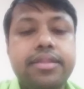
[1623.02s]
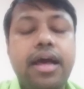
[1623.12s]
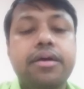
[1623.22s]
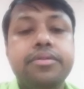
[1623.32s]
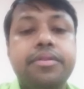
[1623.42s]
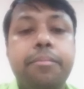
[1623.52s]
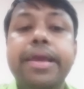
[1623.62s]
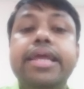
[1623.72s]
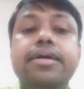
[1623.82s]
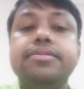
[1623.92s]
the
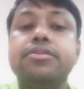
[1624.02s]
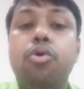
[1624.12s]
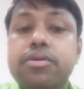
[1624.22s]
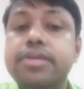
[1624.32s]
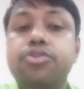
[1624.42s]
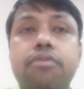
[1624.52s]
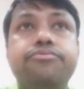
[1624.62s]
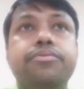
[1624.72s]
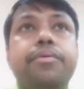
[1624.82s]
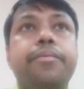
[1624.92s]
various causes
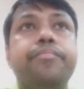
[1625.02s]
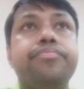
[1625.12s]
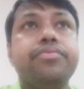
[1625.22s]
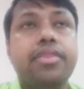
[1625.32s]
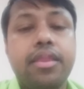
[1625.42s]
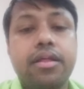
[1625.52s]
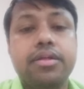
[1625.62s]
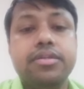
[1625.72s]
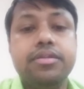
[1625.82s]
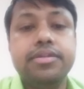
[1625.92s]
of
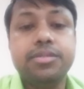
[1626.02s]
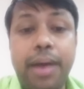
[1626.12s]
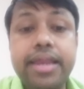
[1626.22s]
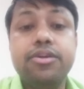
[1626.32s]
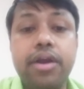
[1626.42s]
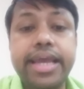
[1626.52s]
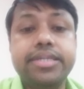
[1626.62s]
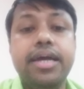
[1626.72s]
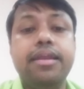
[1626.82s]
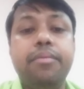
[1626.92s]
spinal cord
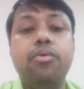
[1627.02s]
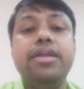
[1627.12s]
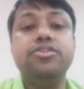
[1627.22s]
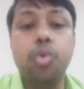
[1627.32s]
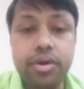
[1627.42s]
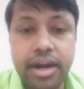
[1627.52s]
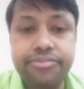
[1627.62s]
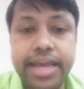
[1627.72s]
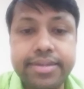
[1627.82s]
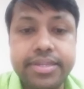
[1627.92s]
lesion. Number one is road
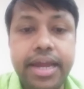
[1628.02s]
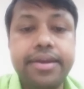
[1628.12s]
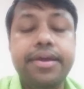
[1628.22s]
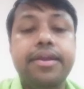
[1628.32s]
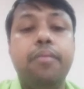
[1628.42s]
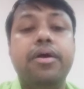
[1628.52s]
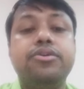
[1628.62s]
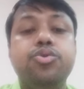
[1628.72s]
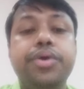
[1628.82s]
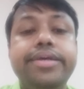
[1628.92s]
traffic accident. Number
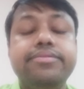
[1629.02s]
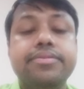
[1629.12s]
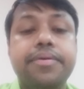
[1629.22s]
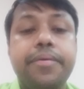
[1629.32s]
two is